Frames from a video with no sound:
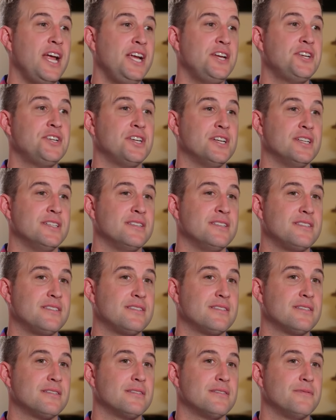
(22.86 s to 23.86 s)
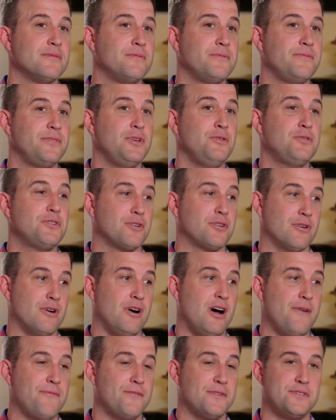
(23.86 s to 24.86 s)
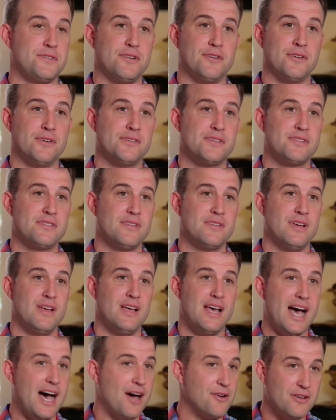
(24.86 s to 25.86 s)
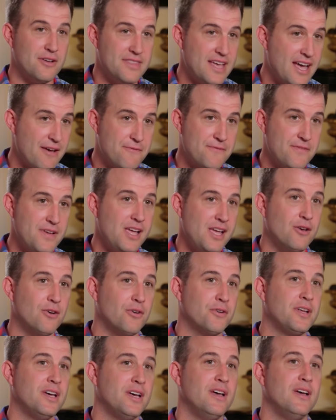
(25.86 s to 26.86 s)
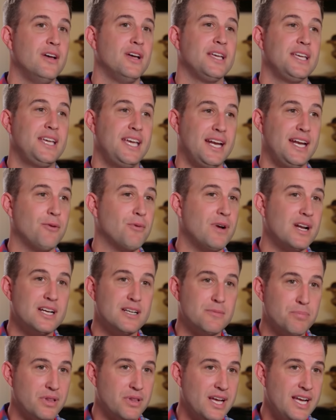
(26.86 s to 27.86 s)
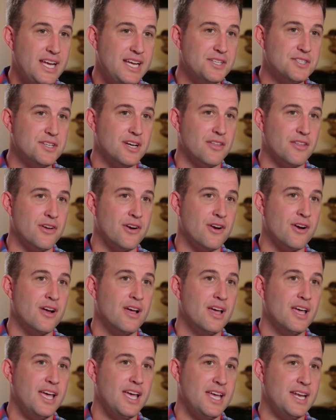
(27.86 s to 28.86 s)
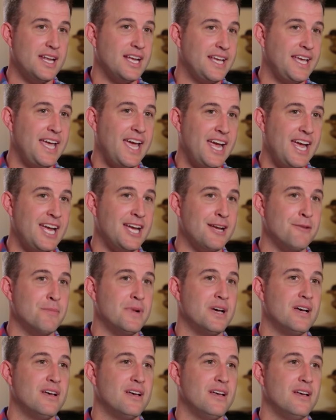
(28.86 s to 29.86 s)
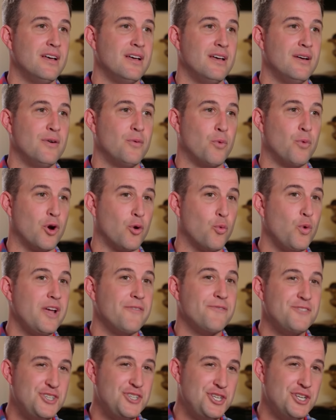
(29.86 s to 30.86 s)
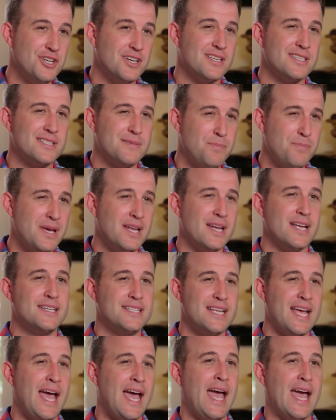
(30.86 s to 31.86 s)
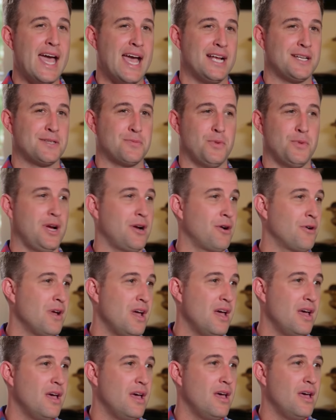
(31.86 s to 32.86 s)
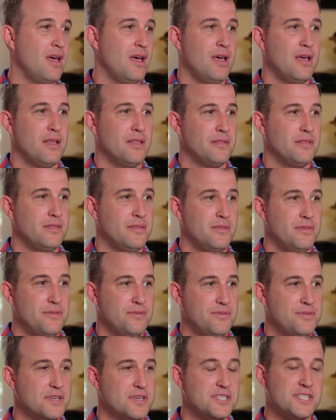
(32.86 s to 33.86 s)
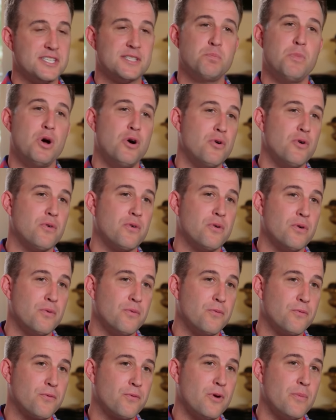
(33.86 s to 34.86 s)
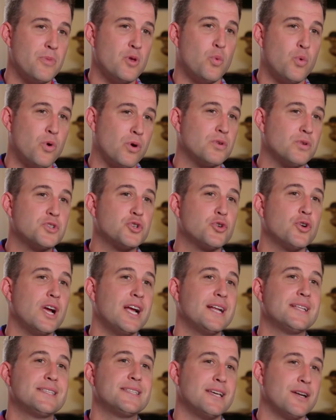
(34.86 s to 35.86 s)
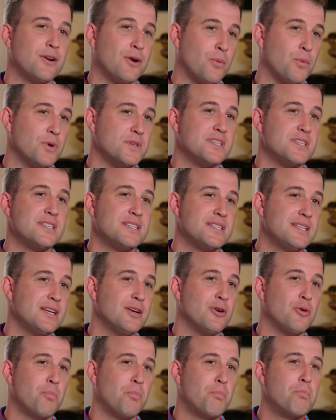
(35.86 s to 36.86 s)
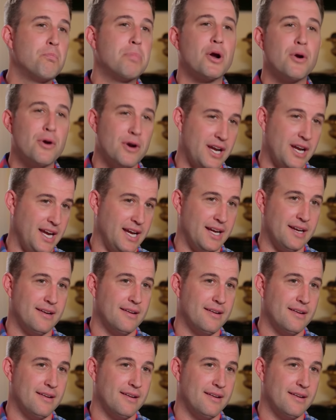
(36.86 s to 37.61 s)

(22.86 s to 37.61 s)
nation's future officers out on that field getting ready to play each other in a game where we've just been attacked, where the smoke from the World Trade Center was still burning